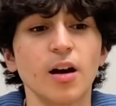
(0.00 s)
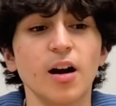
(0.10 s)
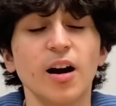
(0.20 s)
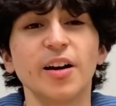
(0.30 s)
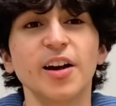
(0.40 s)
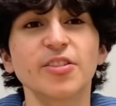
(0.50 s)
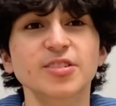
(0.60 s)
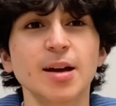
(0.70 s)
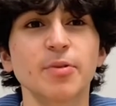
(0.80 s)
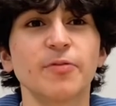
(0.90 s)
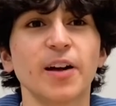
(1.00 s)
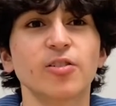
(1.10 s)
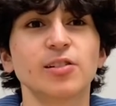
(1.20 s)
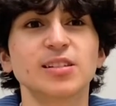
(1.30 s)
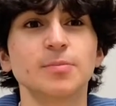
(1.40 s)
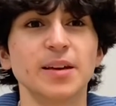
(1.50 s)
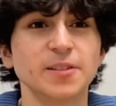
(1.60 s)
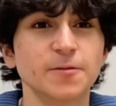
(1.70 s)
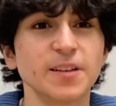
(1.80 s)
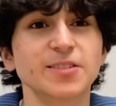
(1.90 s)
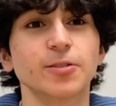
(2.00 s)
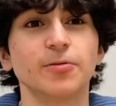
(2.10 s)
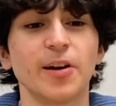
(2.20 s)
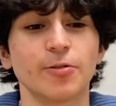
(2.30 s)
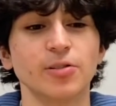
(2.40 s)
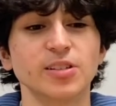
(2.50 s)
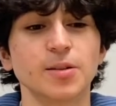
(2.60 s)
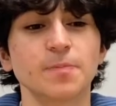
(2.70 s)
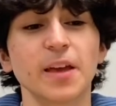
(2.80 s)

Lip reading: Another type of federalism is fiscal federalism.